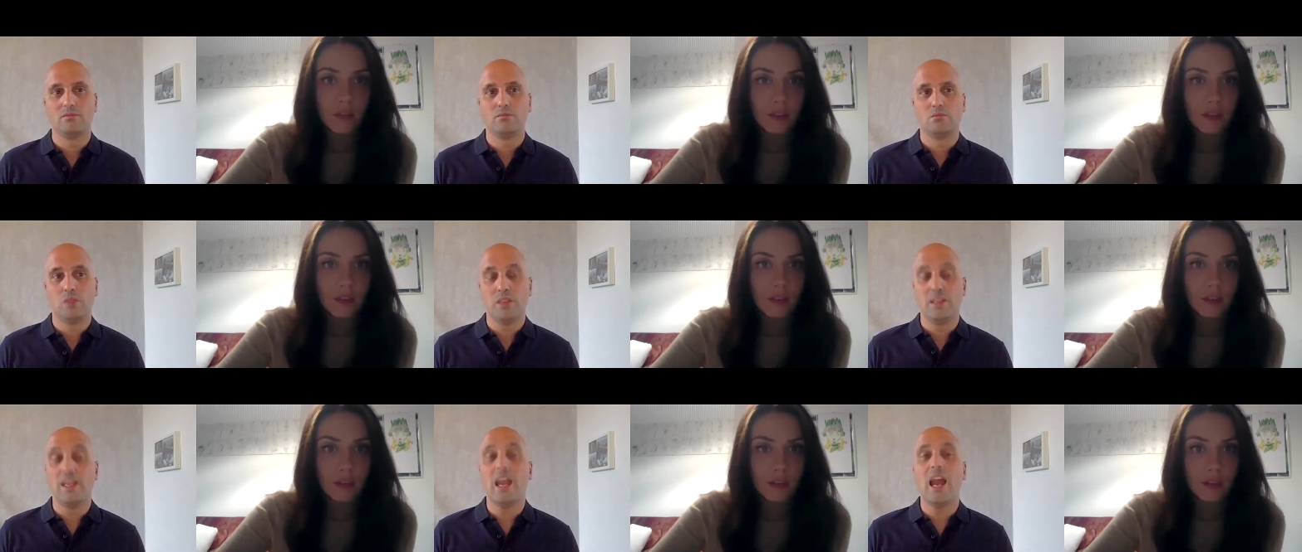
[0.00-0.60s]

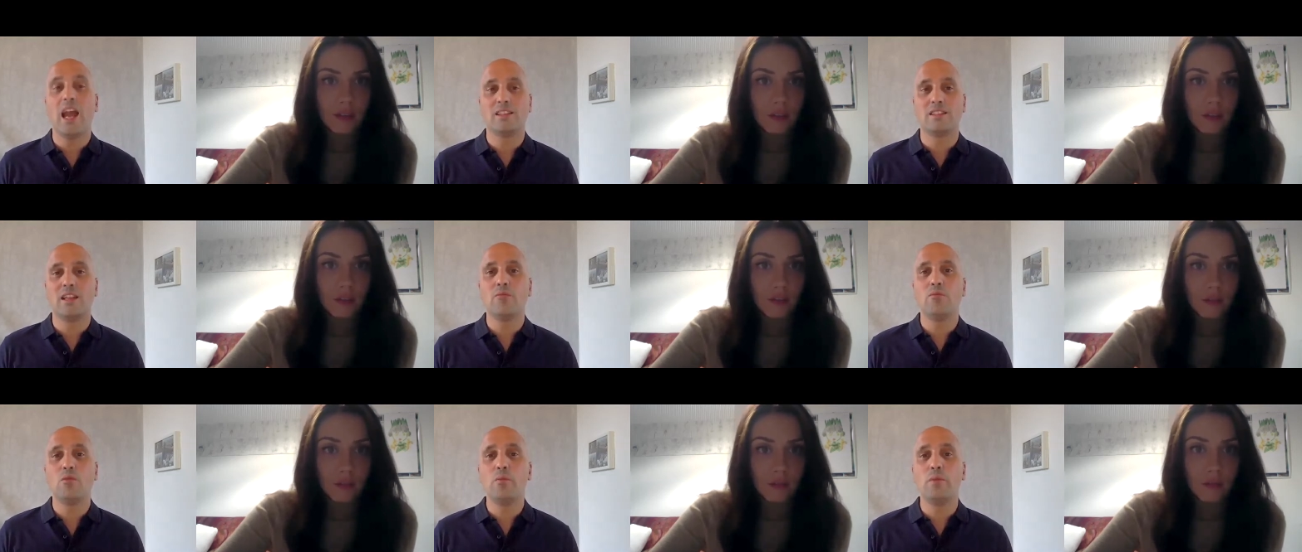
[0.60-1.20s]
Speaker 1: Yes,
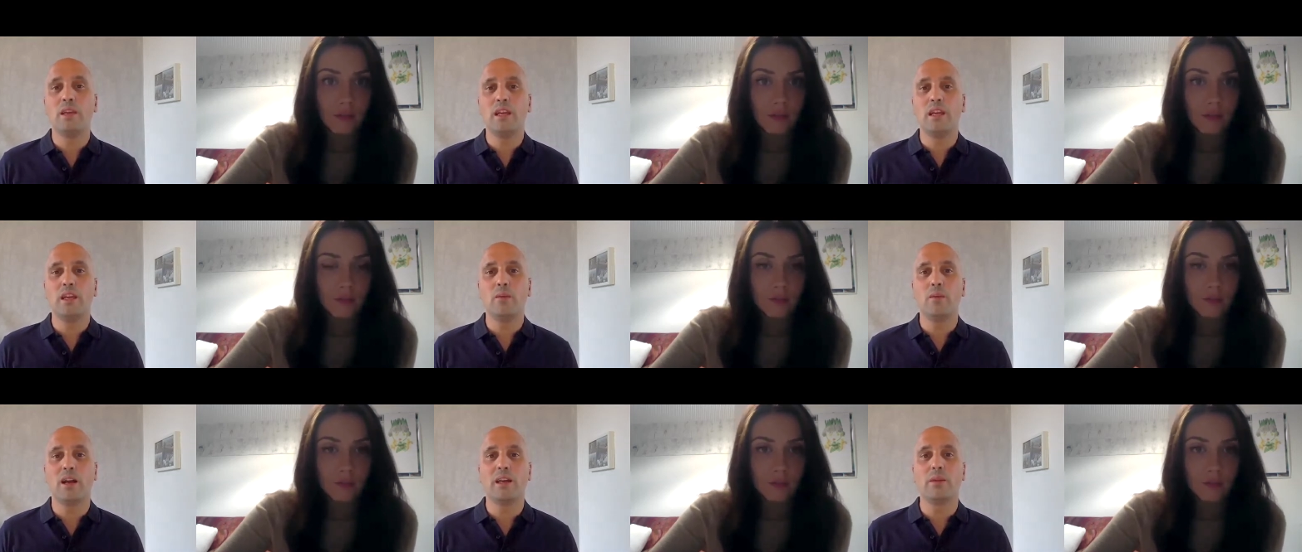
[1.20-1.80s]
that would be
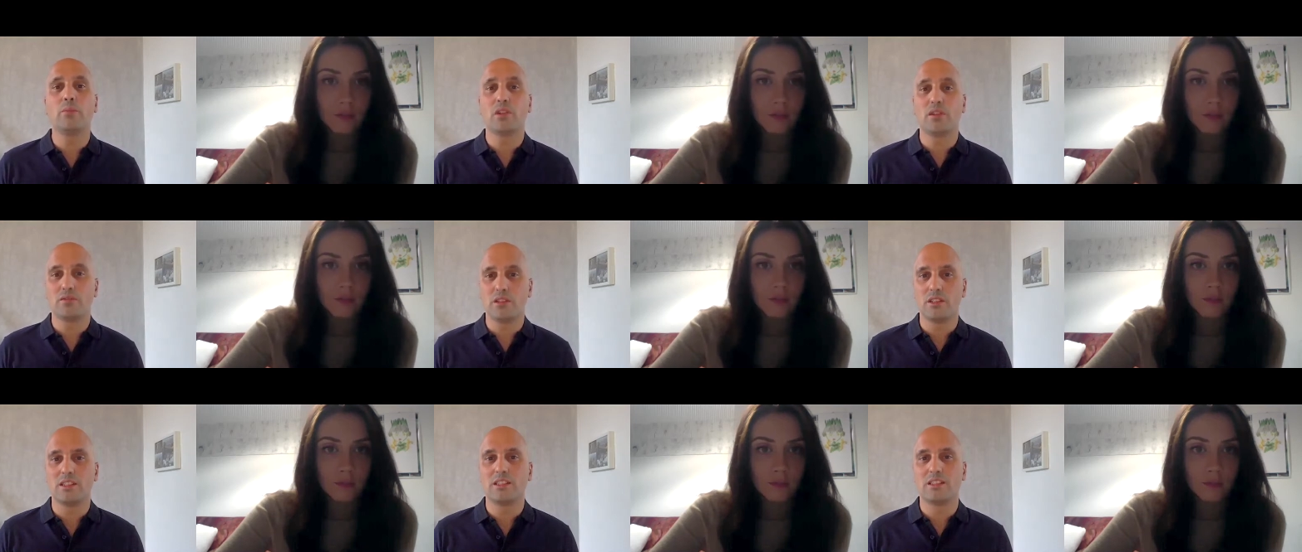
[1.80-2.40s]
my
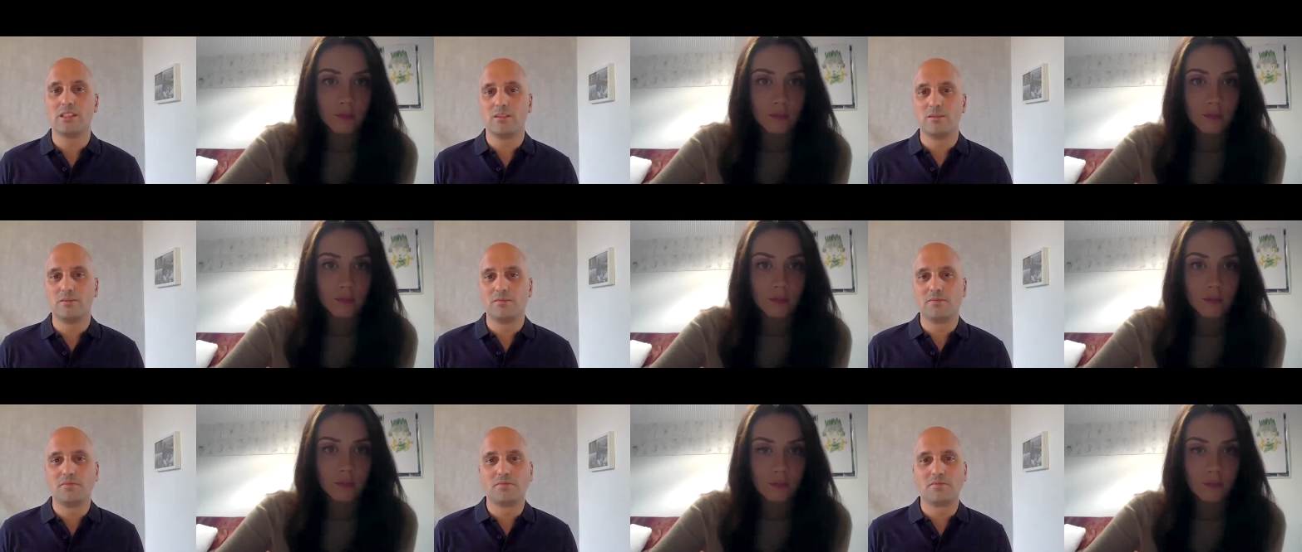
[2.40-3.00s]
preference.
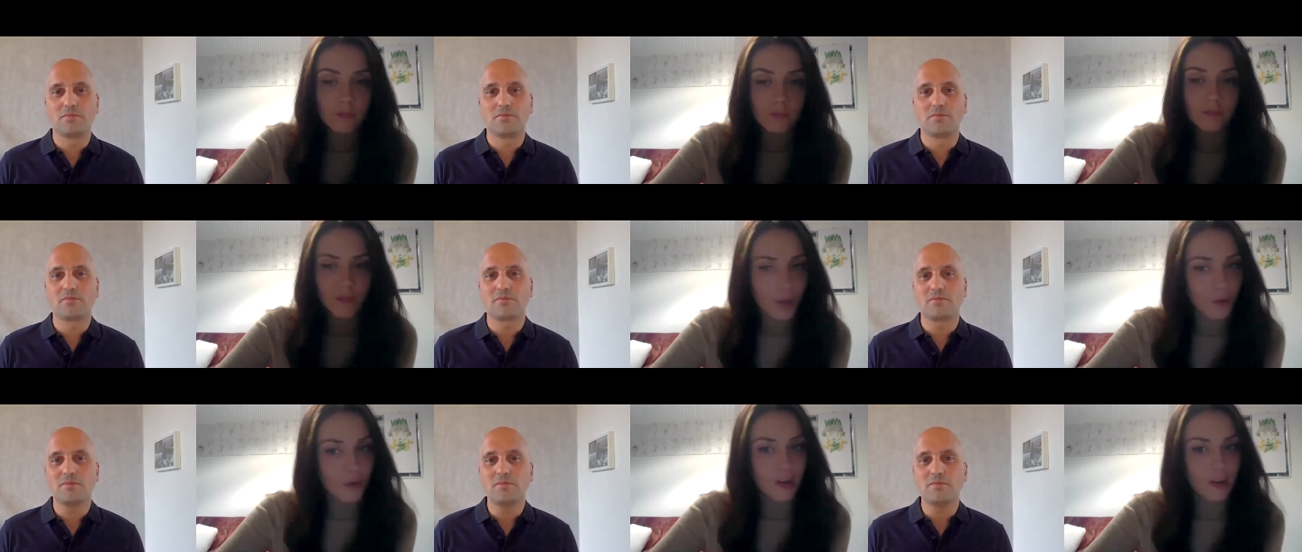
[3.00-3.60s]

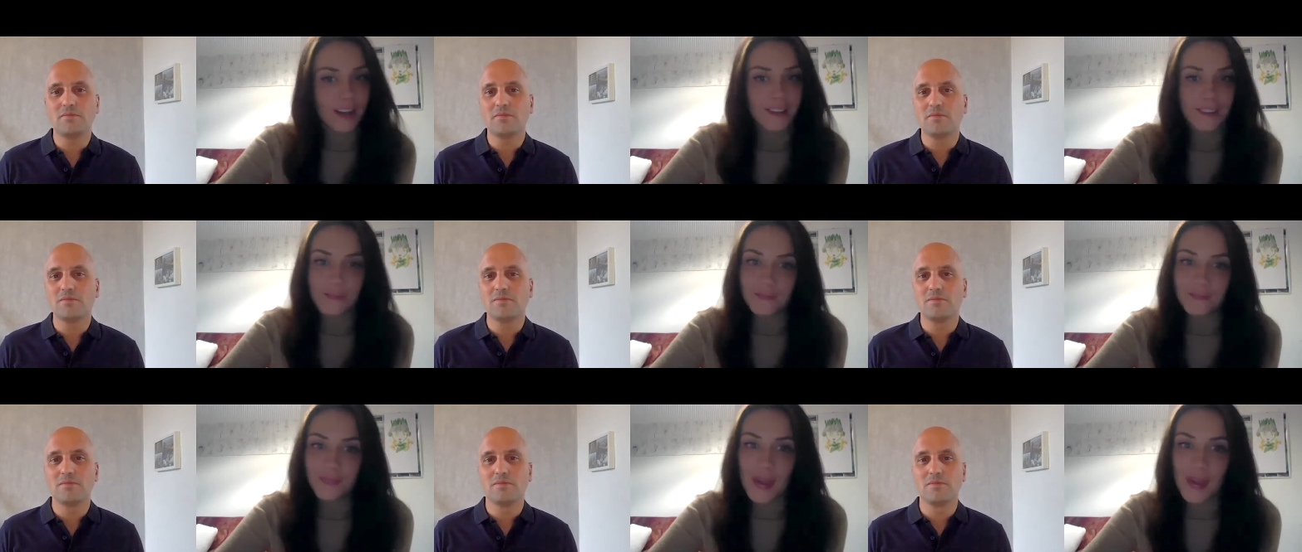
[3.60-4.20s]
Speaker 2: Oh, great.
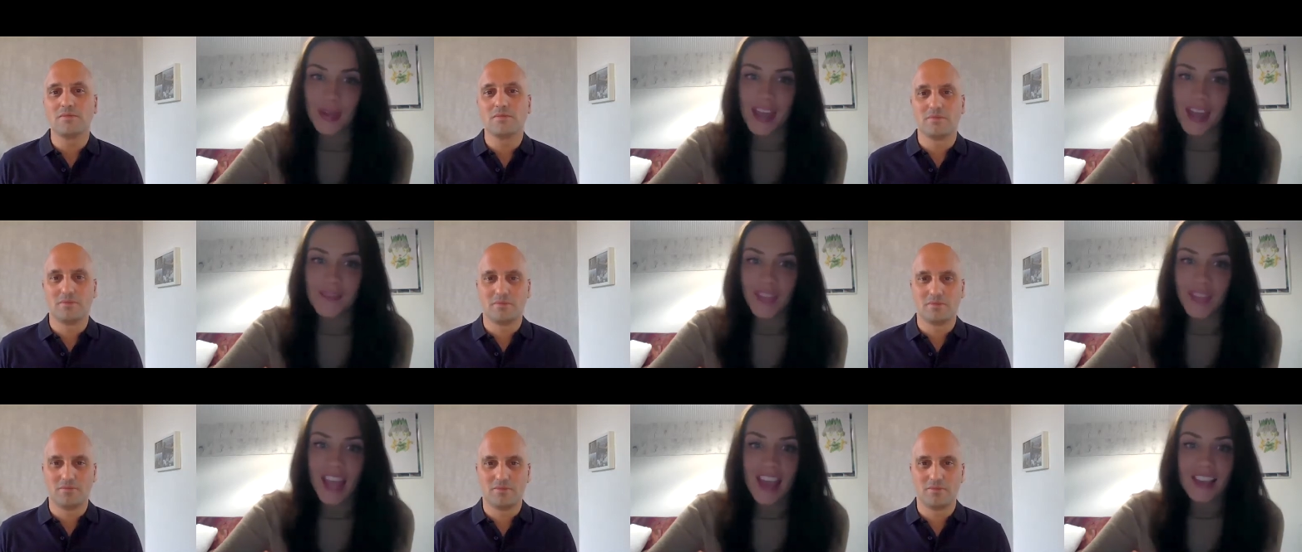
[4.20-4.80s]
Okay.
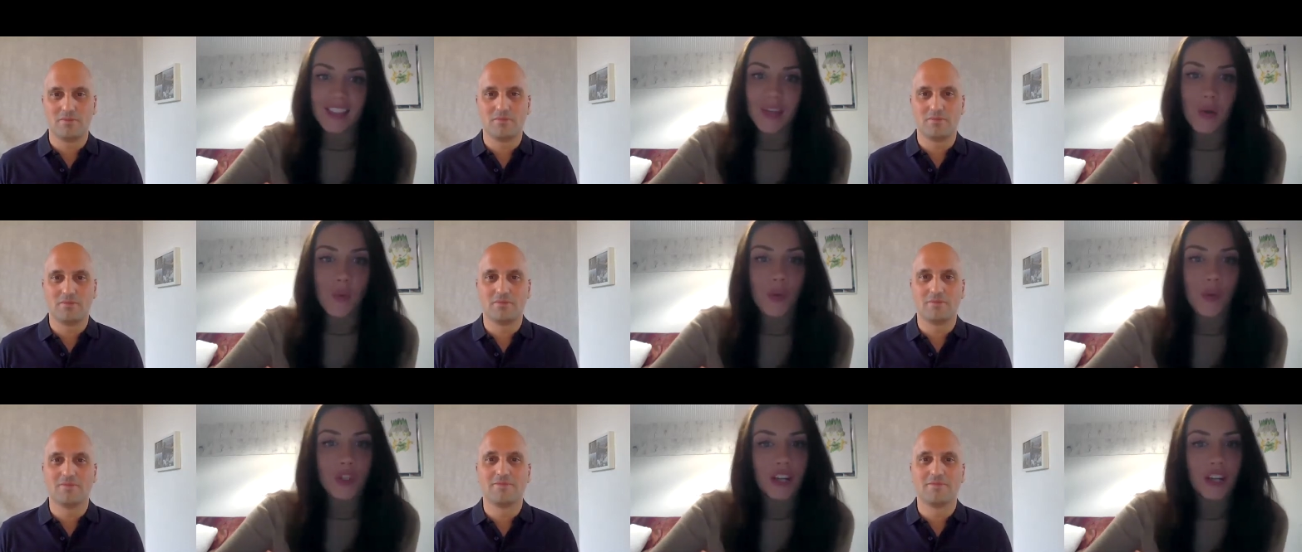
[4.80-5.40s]
So,
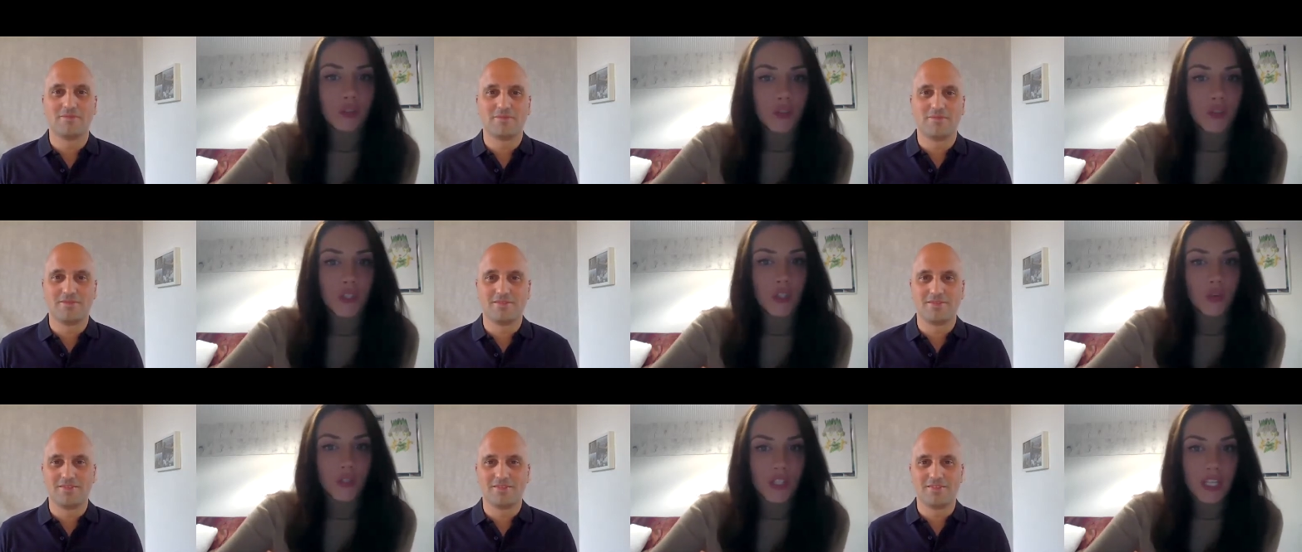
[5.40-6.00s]
which kind of
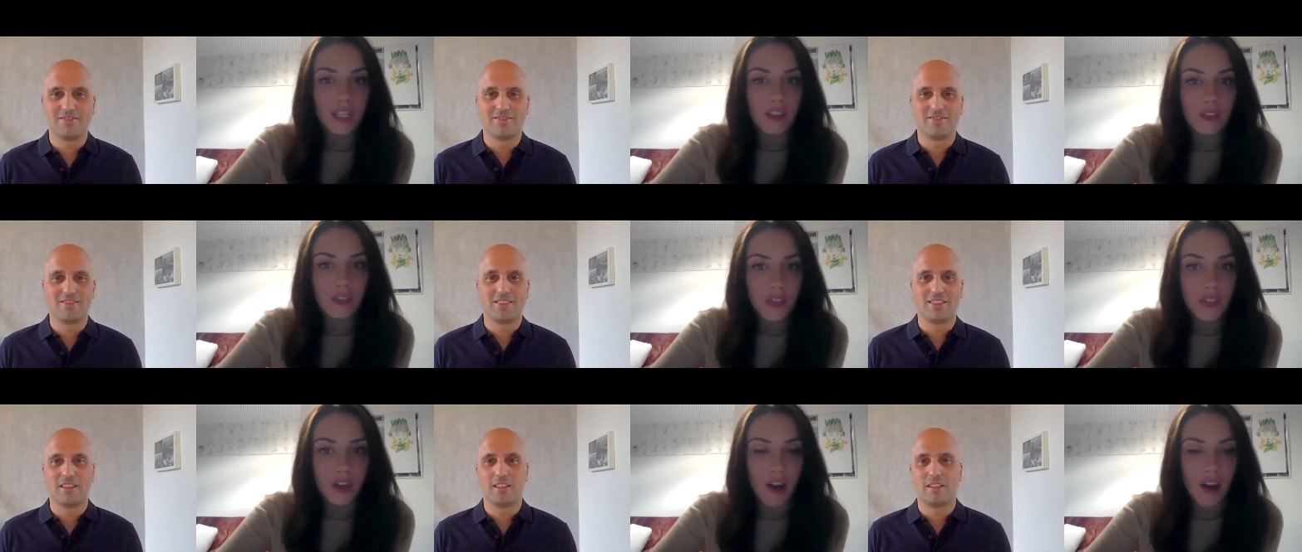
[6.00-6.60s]
soft
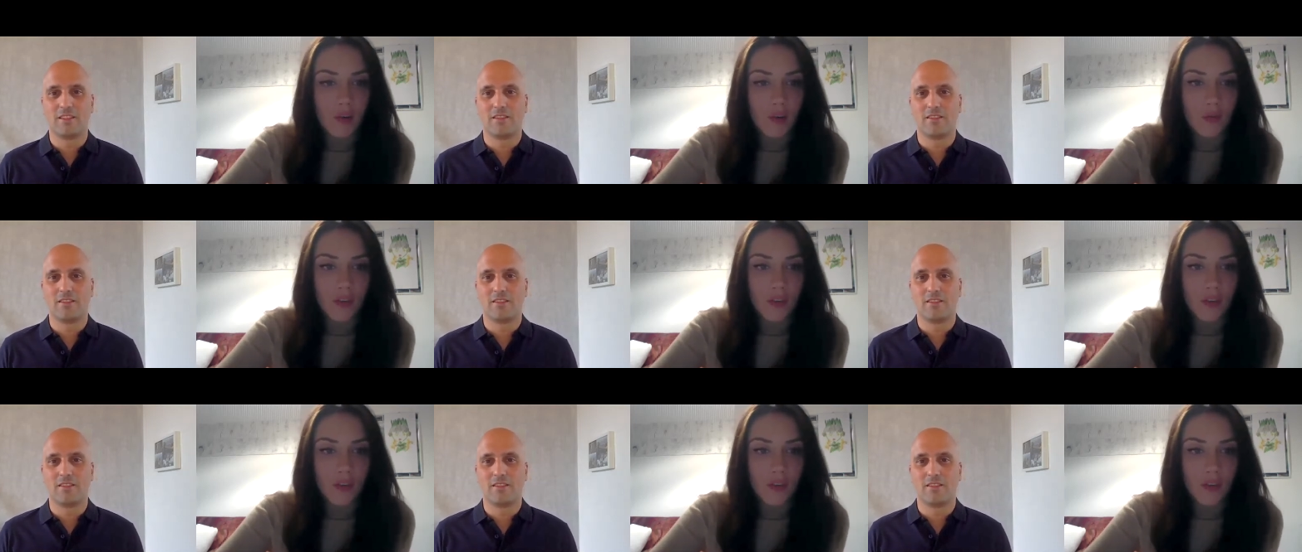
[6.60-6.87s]
skills are